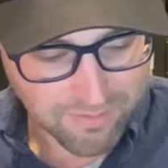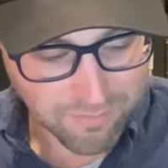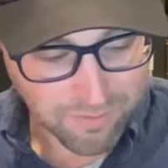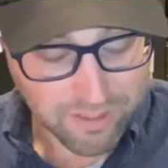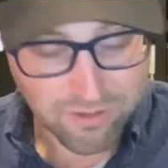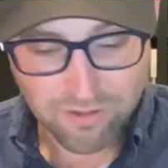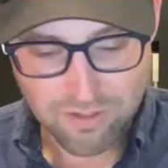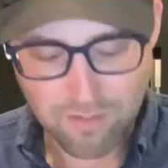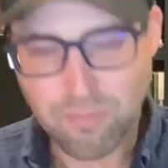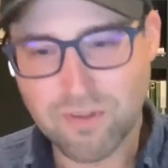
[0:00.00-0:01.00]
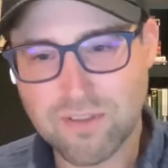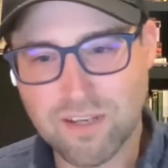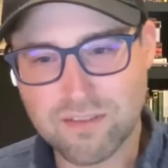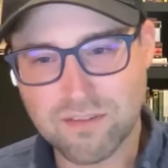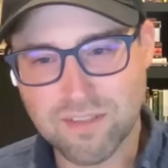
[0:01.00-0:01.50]
relationship with
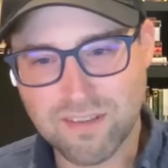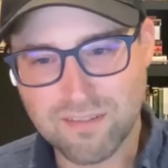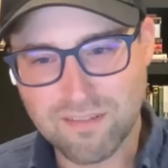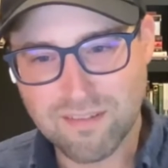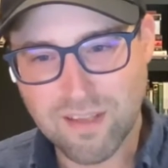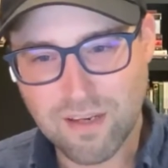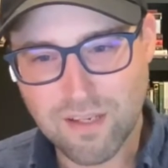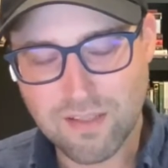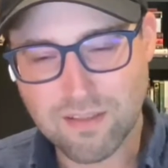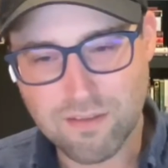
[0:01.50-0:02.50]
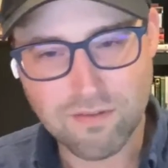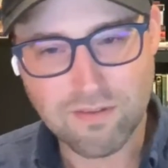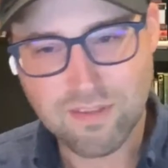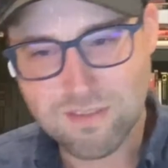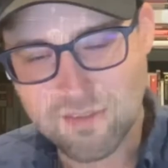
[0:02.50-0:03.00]
Chesterton that continues
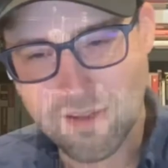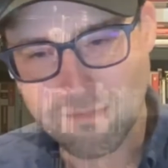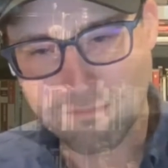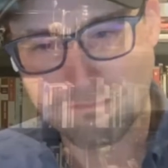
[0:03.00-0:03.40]
to this day.